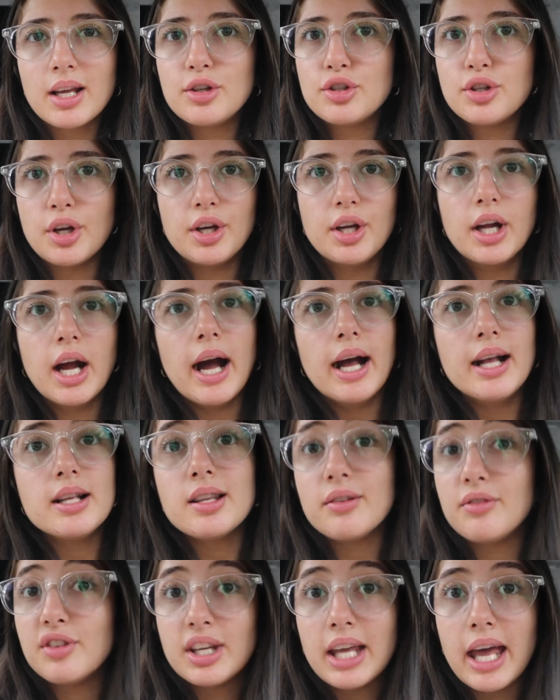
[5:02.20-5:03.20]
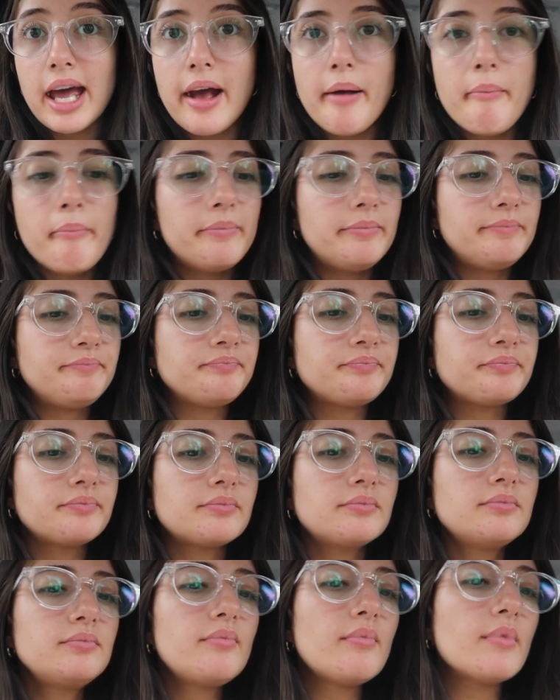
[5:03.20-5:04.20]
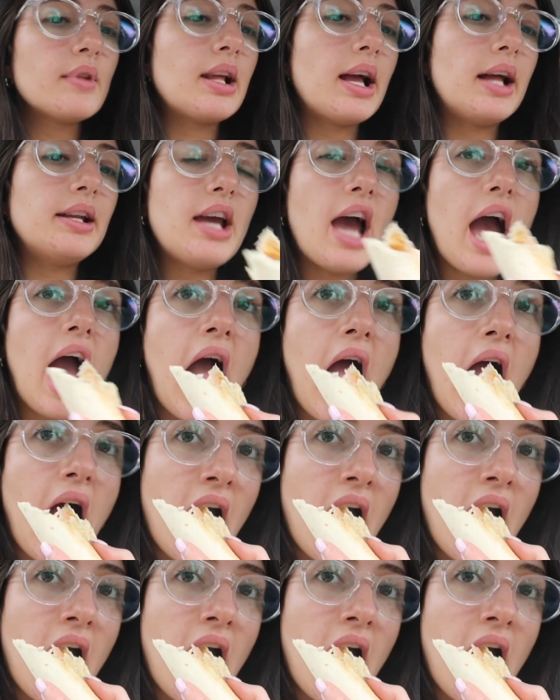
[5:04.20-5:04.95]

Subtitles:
show you guys if you care. And yeah,